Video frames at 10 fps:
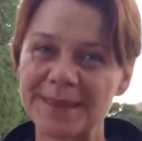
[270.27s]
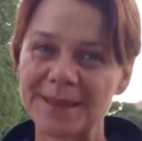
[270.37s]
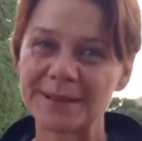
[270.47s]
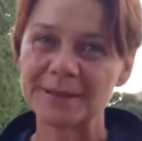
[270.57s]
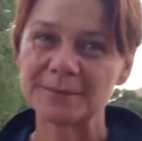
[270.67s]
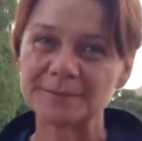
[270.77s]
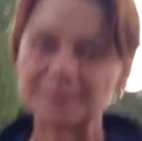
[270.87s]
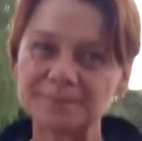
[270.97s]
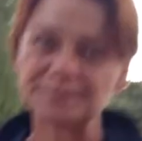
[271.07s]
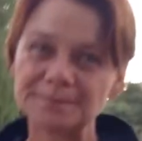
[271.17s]
So
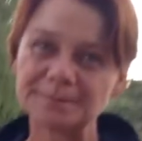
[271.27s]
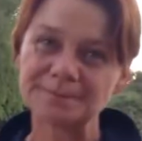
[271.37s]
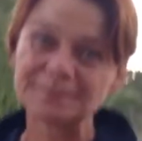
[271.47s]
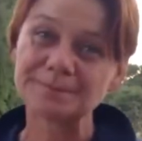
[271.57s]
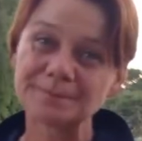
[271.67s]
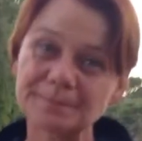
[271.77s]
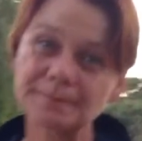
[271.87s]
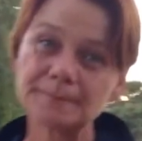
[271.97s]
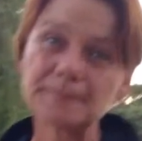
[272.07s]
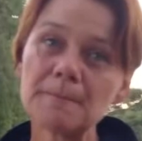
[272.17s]
that's one of the
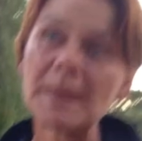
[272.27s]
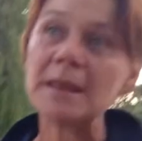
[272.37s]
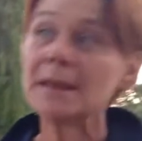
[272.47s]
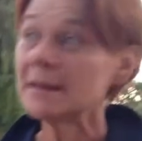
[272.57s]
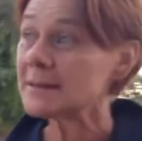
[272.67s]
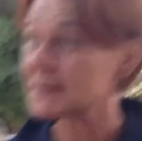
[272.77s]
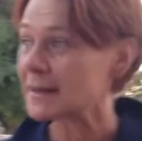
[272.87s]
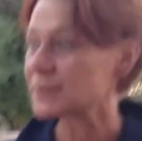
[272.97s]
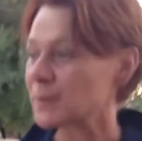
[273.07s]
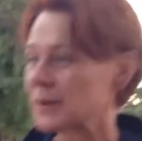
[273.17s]
applications? Yes,
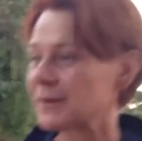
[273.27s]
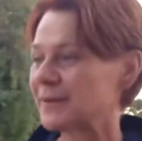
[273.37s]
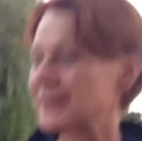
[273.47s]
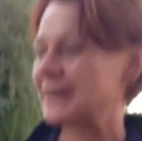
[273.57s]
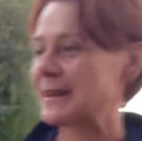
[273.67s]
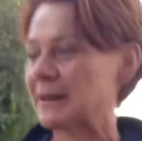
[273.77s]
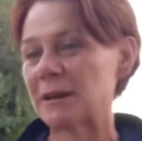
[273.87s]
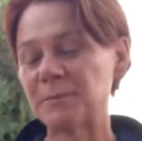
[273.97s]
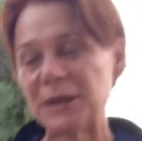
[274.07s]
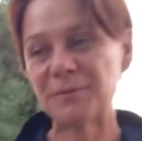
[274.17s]
that's one of it, and
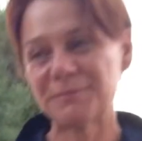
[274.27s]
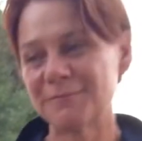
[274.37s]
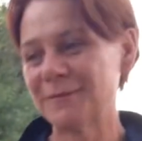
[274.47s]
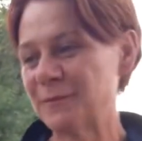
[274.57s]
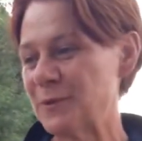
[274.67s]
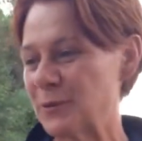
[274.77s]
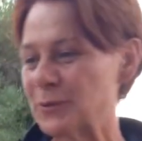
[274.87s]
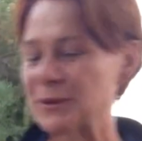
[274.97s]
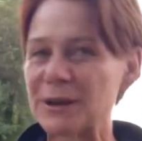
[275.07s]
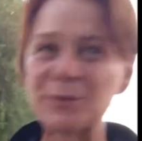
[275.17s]
I mean, we
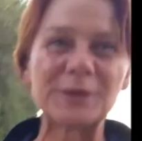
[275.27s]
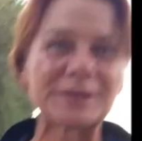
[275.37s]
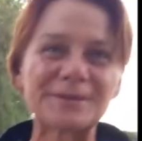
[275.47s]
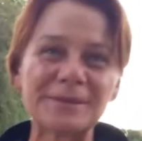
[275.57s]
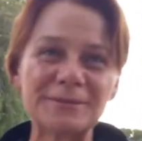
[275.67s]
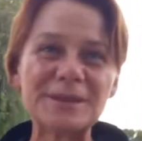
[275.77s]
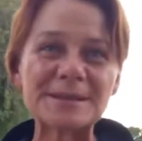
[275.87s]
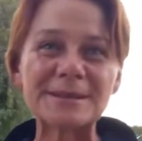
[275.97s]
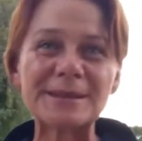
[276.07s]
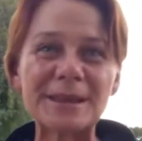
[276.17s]
all know what
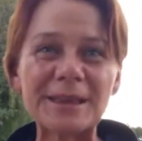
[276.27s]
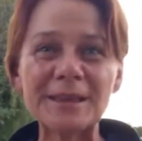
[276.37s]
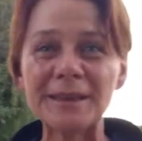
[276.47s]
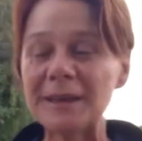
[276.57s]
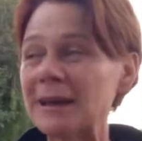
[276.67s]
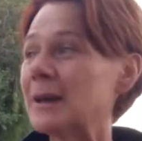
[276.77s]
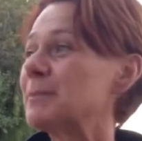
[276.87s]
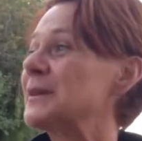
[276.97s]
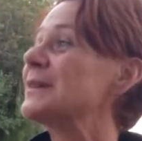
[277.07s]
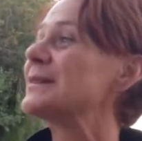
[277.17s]
recently
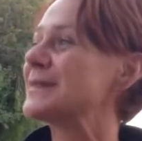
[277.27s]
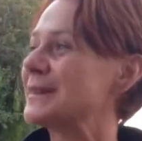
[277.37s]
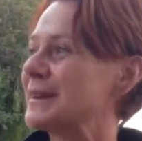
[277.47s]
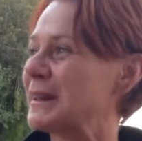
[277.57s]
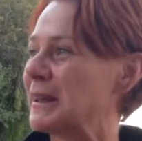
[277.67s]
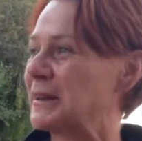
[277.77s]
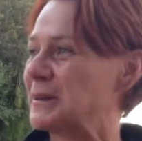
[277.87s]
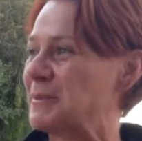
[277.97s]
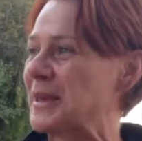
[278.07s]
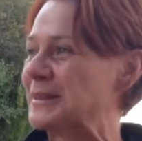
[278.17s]
happened in
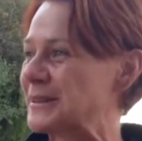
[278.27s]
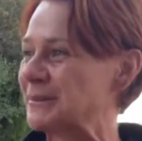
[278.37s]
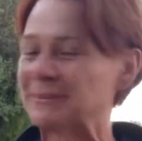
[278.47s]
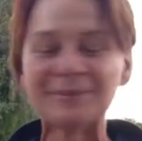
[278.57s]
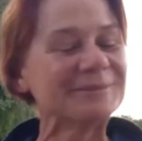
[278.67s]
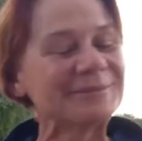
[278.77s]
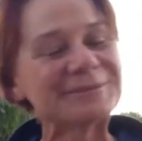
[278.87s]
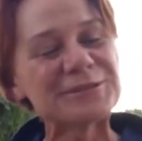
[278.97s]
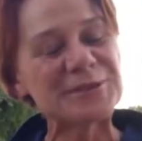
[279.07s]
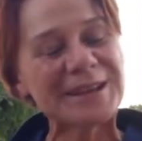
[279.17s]
the meat
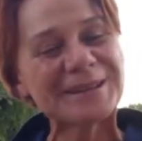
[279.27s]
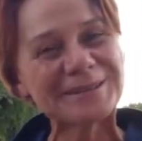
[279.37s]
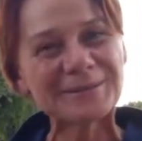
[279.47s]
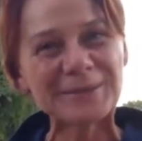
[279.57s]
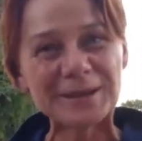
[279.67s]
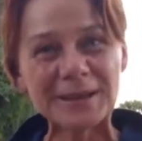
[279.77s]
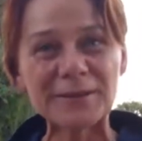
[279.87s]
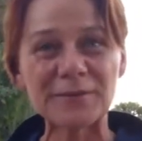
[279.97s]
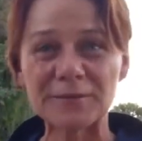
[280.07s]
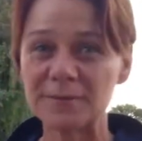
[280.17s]
trade, where they
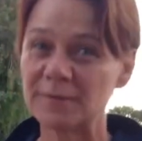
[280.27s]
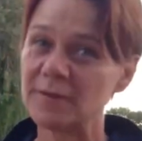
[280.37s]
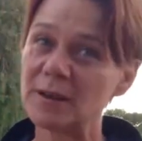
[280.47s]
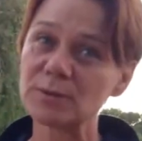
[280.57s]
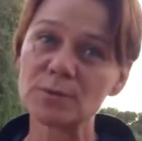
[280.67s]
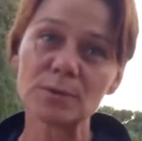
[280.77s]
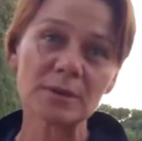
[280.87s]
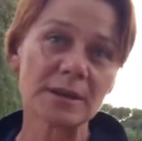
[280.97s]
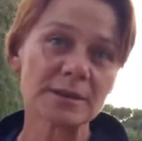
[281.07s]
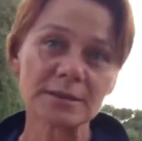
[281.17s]
found all
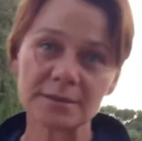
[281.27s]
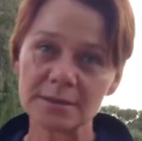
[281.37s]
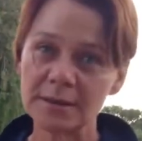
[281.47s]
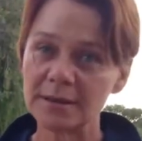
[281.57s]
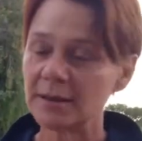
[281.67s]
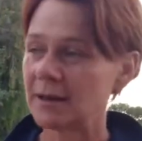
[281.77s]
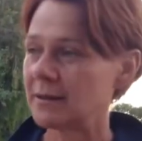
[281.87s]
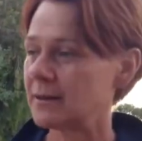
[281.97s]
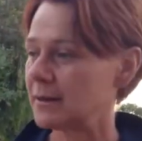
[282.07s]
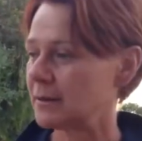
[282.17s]
these
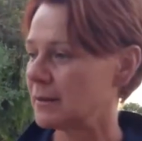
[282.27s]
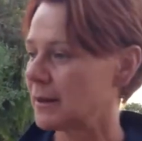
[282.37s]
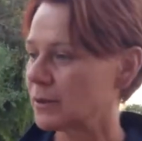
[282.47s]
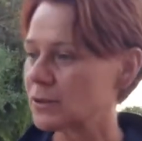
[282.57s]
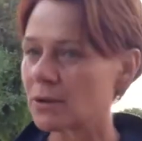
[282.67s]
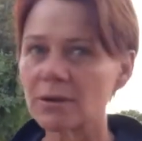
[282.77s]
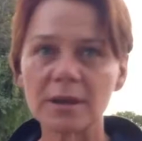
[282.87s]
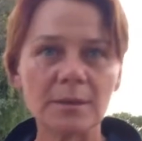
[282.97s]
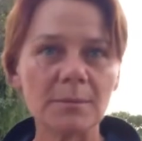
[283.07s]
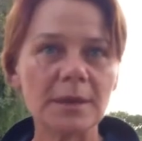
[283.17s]
other, like
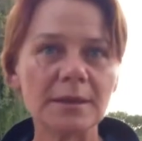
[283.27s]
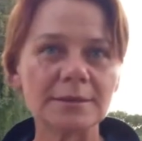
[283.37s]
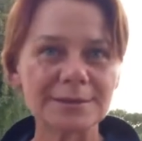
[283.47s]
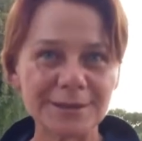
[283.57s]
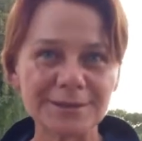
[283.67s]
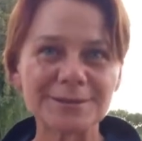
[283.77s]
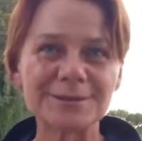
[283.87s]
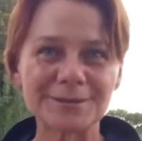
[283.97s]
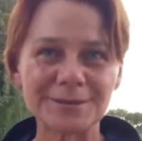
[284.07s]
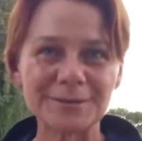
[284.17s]
donkey meat
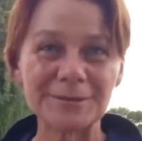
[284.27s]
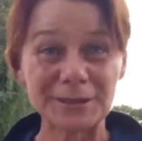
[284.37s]
into